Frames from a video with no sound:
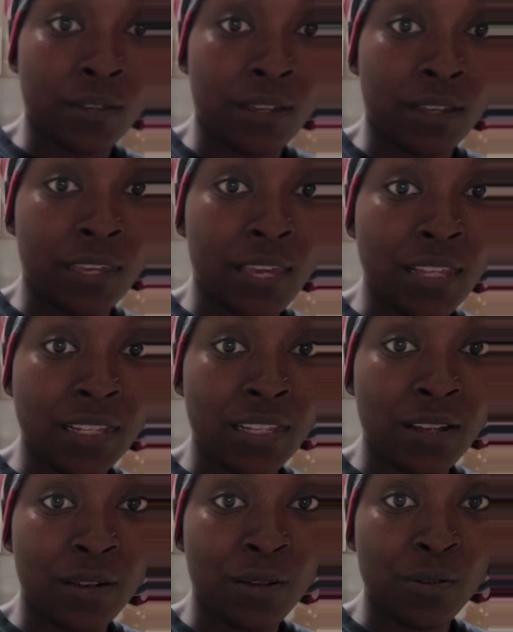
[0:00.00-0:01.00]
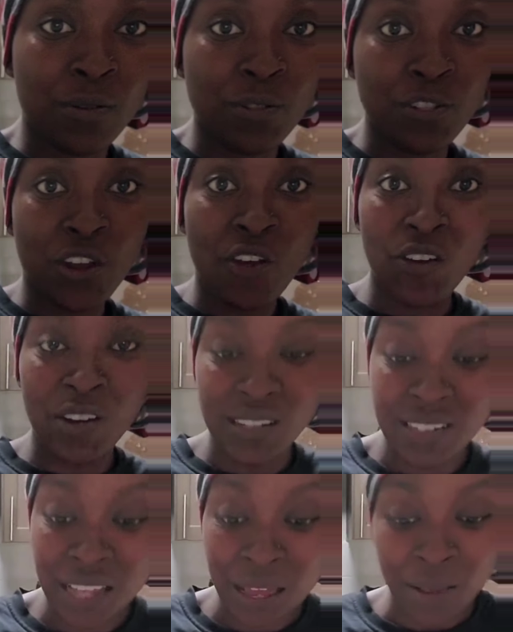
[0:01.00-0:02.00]
And yes, there are new
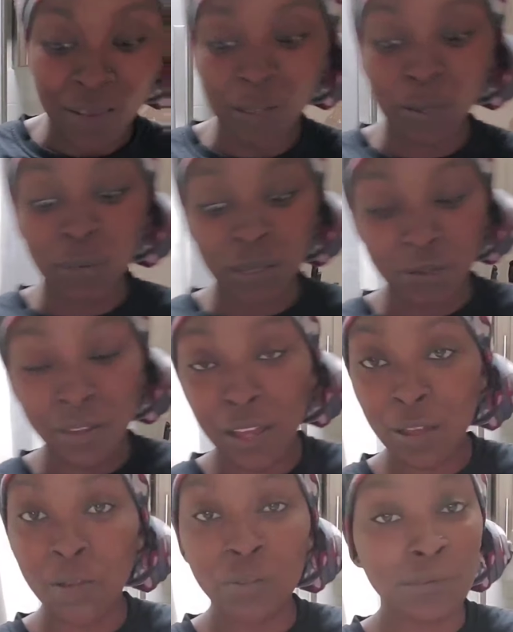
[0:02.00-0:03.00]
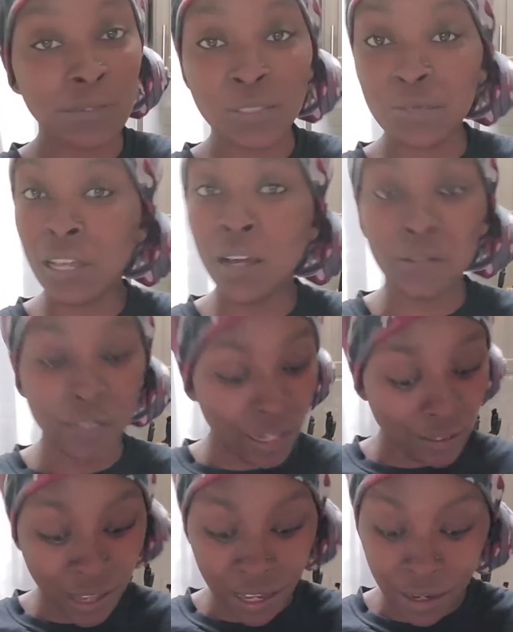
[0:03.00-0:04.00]
jars. Look, man, you gotta go with what you know. Now
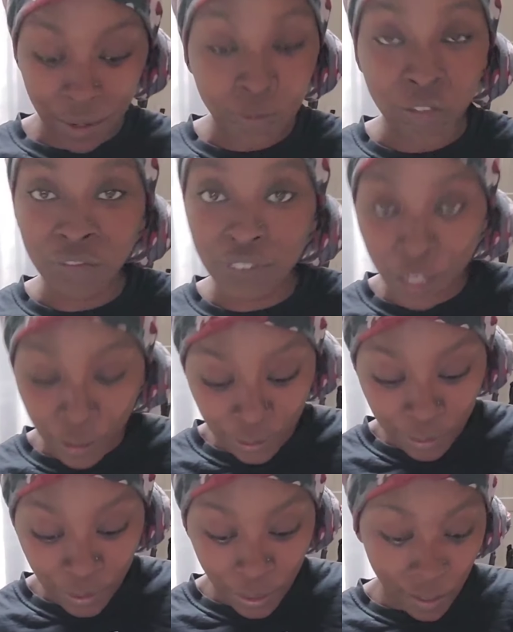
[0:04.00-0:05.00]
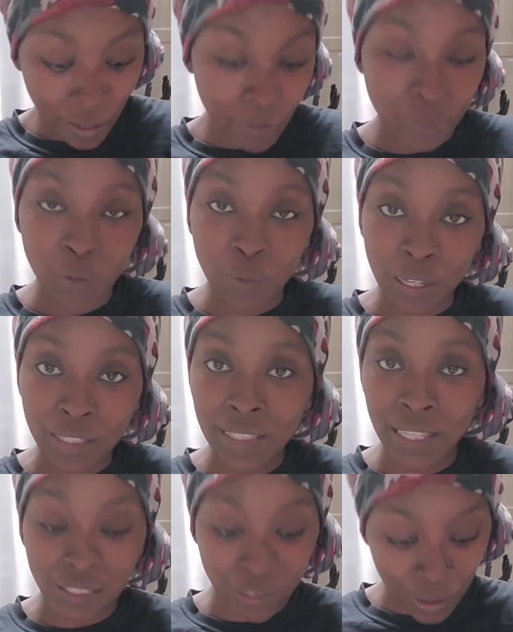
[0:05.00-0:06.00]
you gotta go with the flow of the way
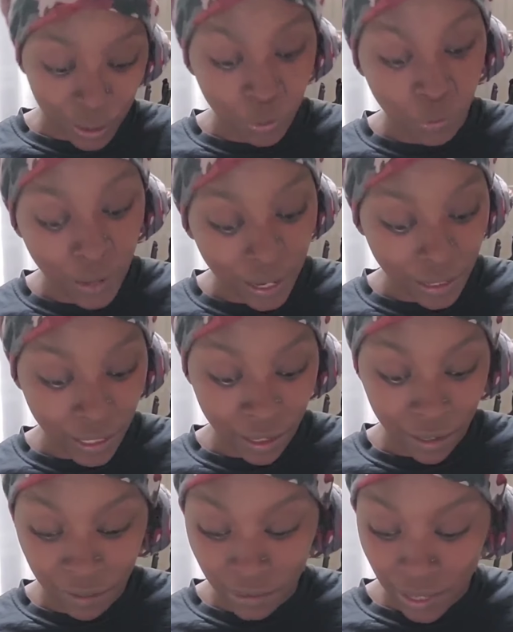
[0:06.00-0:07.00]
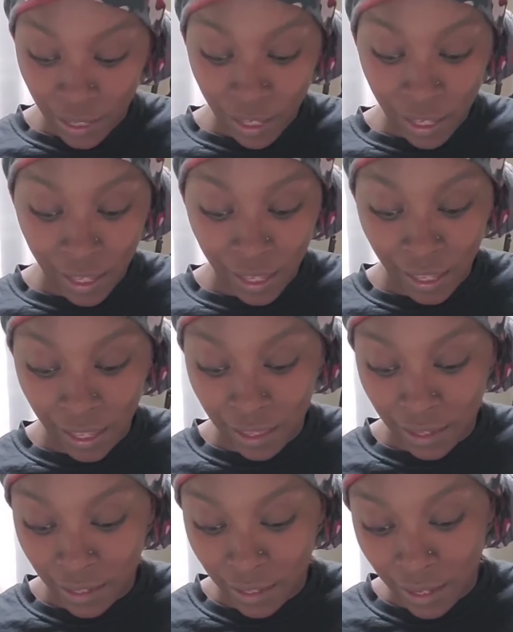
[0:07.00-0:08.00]
things are going right now. And